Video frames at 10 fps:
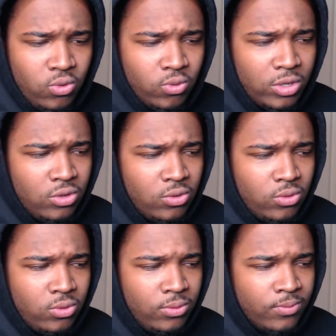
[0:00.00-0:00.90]
when
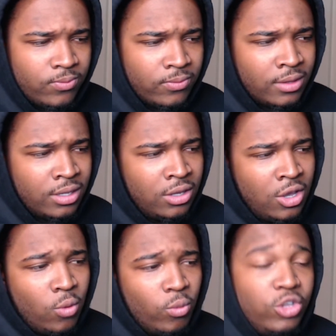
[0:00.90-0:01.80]
you
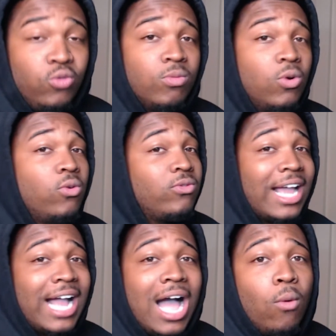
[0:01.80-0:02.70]
when you move
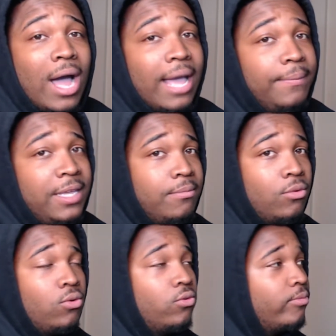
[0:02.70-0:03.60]
like how YB
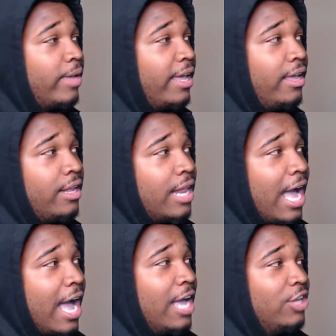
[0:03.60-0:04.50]
move, man,
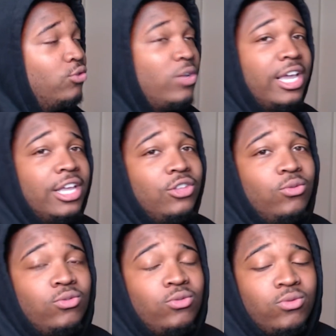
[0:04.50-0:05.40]
you get
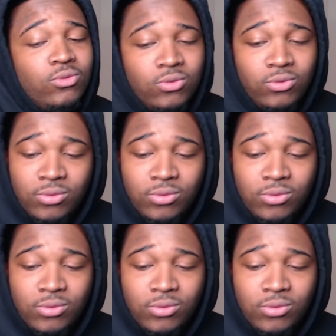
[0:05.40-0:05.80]
you, you you you